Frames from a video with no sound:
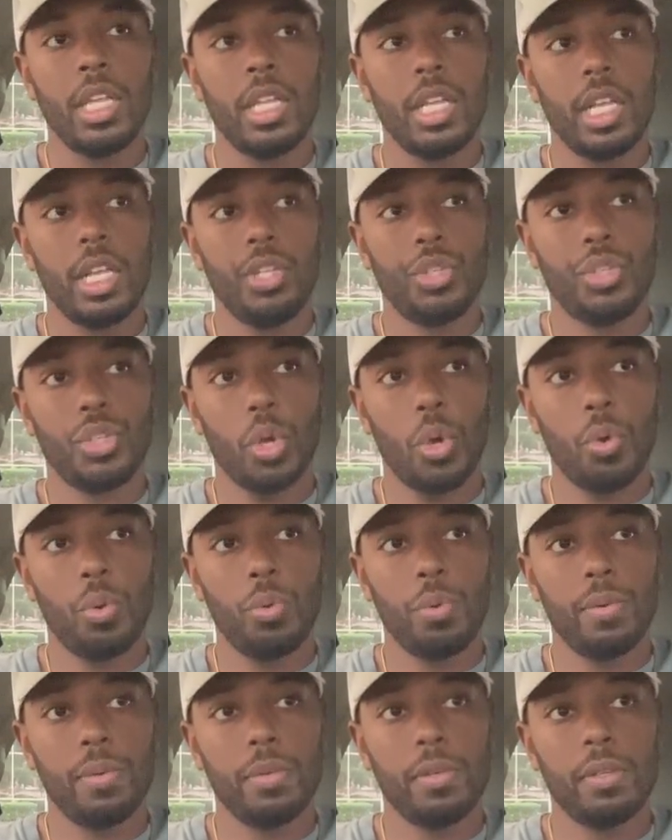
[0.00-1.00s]
And
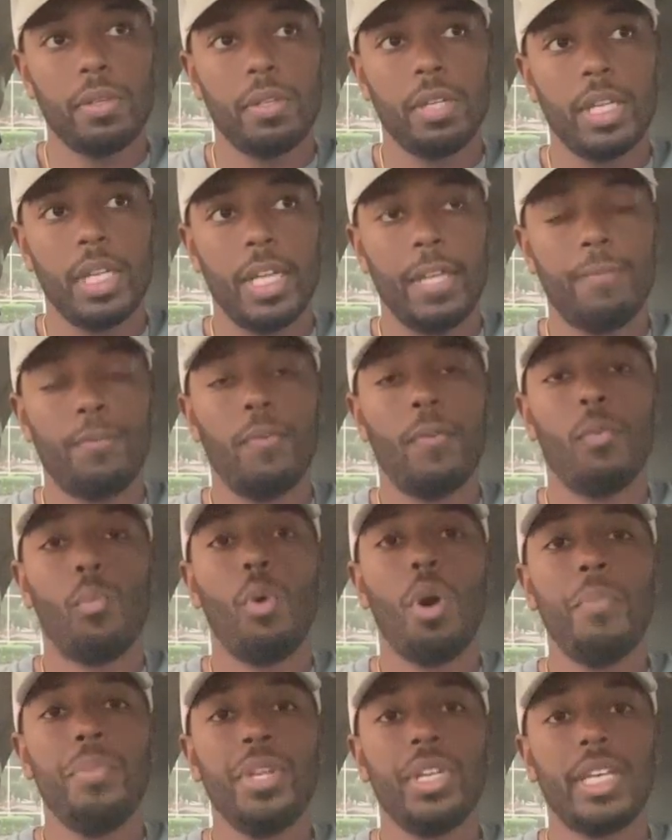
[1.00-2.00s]
so if a
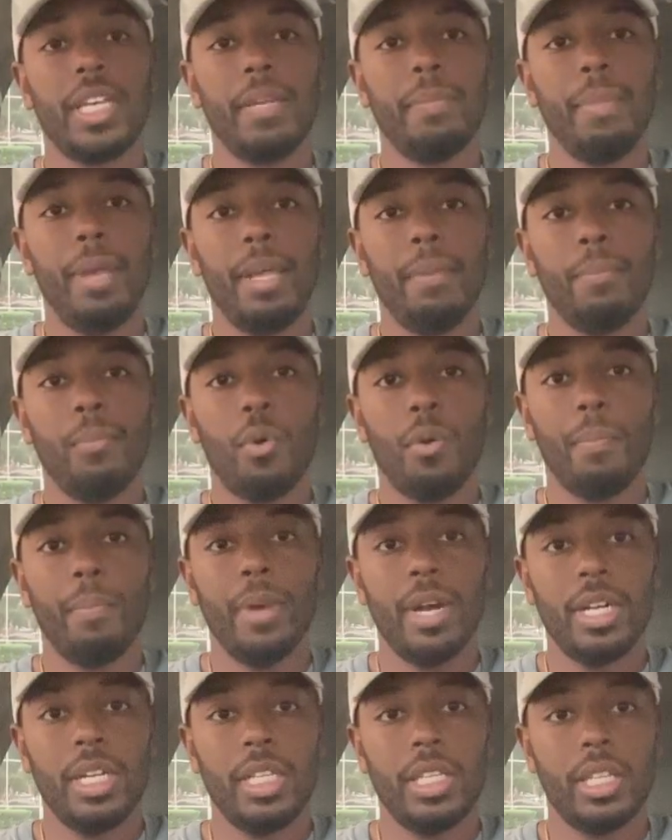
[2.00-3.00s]
woman can make more
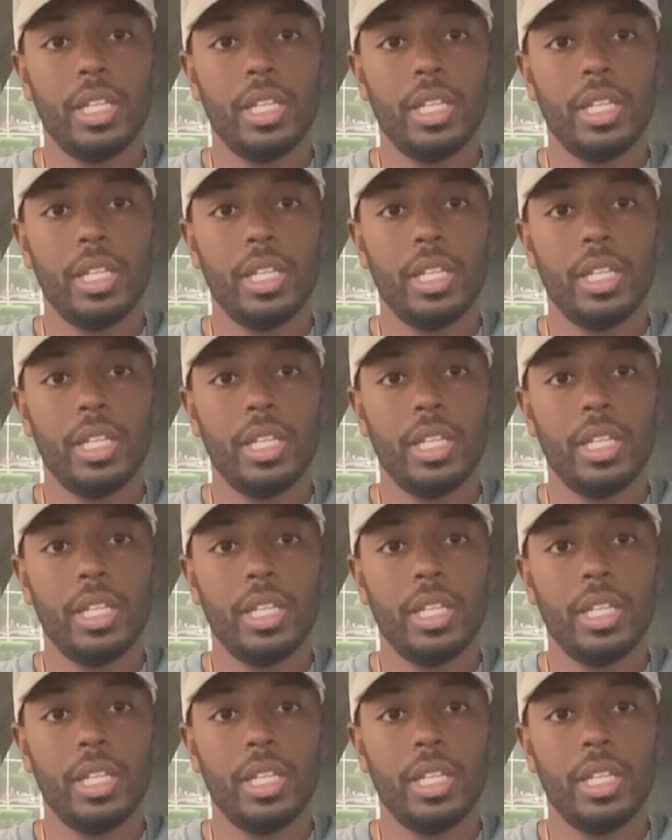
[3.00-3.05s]
money